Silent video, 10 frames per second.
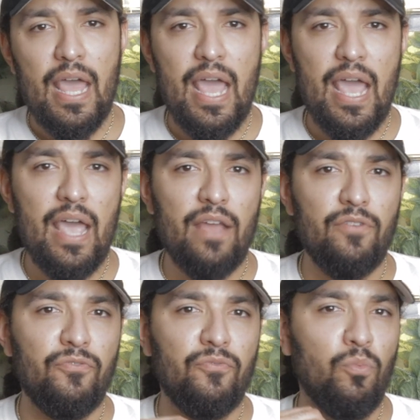
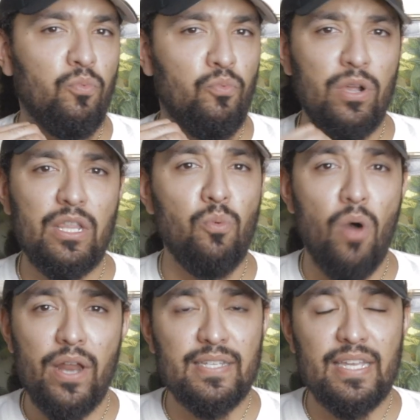and really
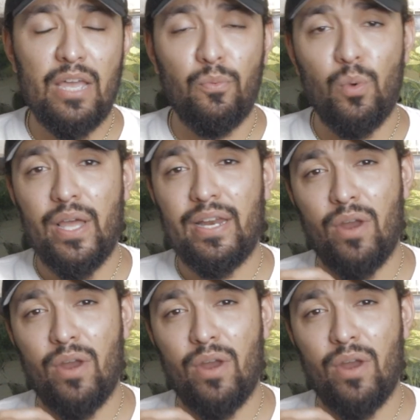wanted to get one.